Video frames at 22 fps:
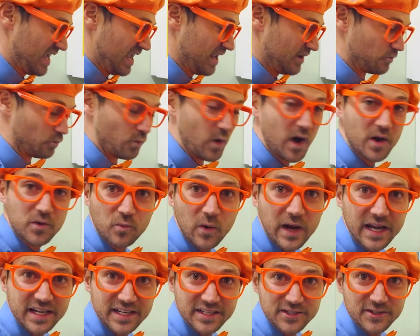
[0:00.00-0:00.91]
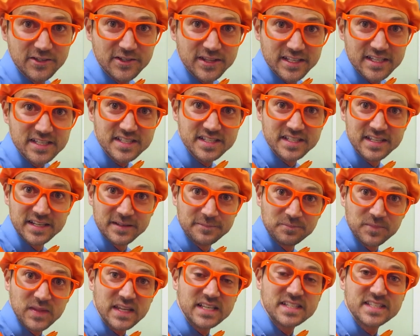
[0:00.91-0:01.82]
And one way to do this
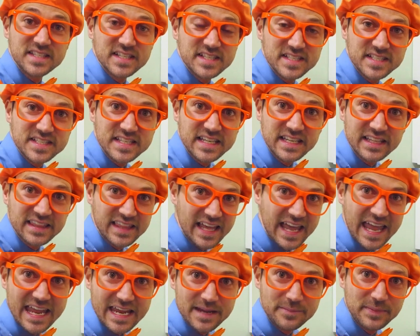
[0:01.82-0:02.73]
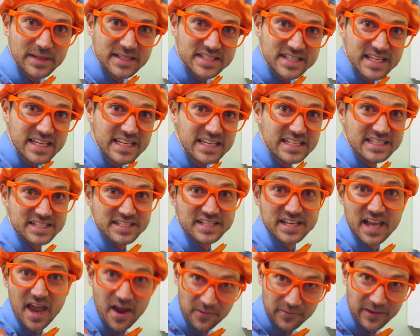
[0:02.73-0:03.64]
is to sing the
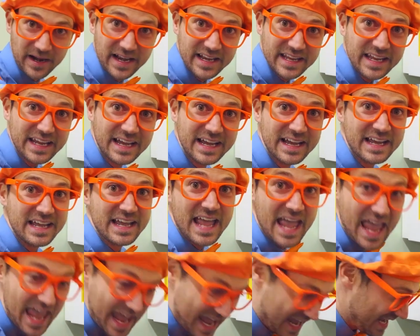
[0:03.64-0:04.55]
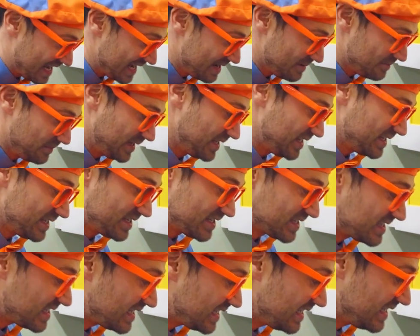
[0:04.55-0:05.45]
ABCs. Ready? A, B,
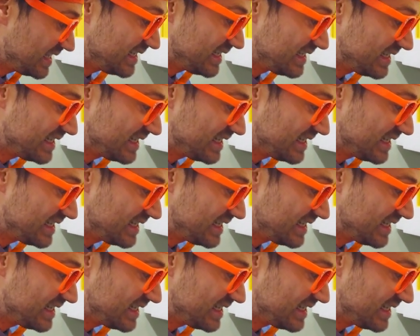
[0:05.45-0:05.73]
C,